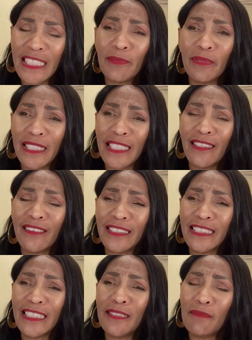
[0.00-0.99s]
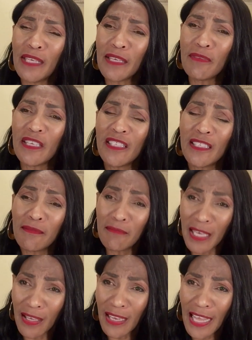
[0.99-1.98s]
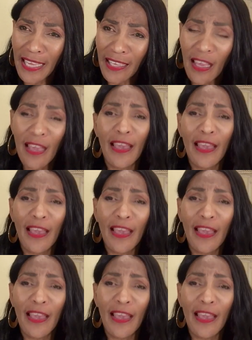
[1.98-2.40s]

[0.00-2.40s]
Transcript: this particular scent made me smell like.